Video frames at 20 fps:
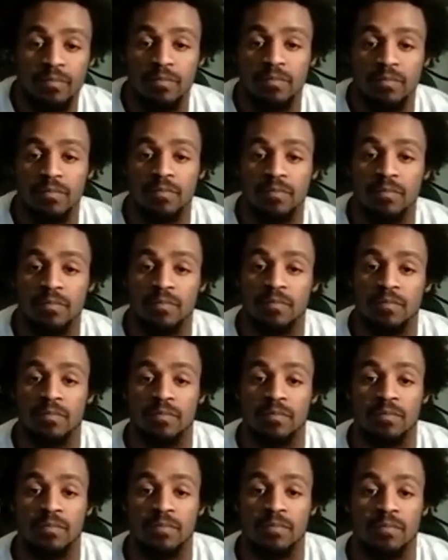
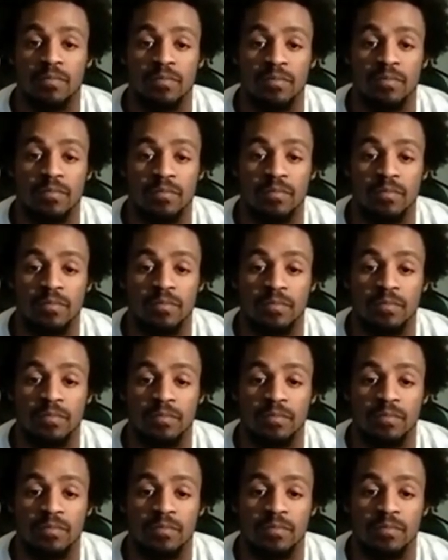
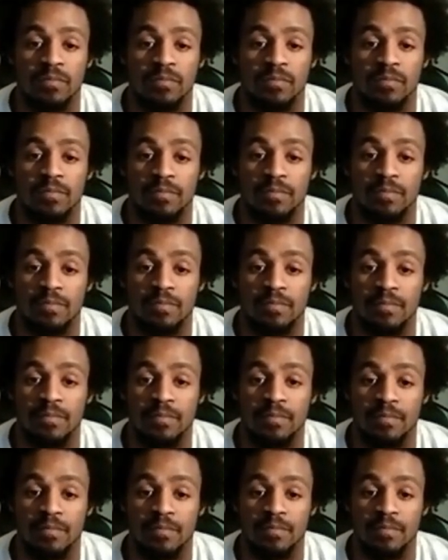
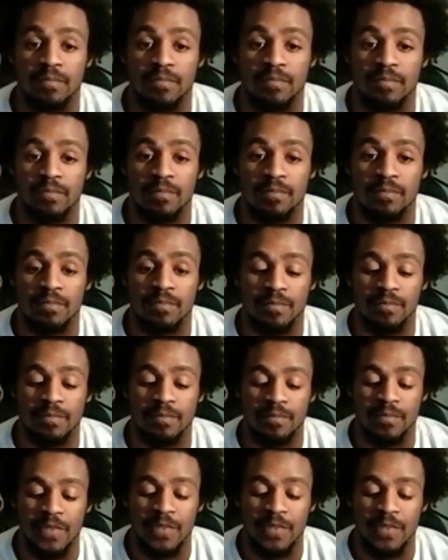No words are spoken by the person on screen.